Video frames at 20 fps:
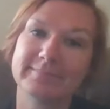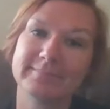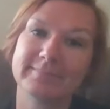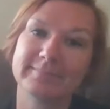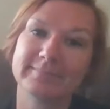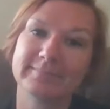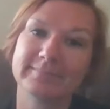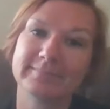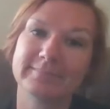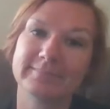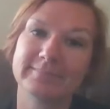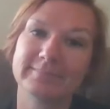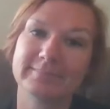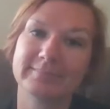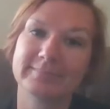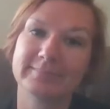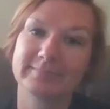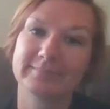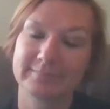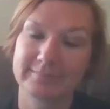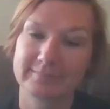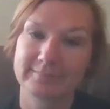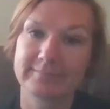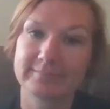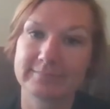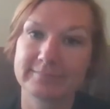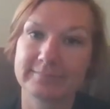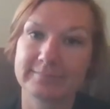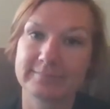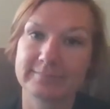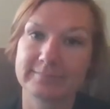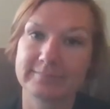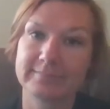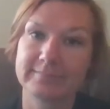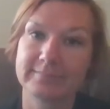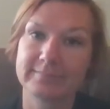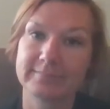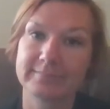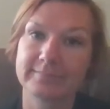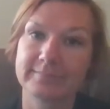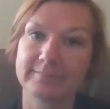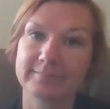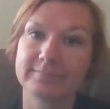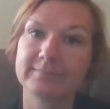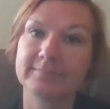(silent)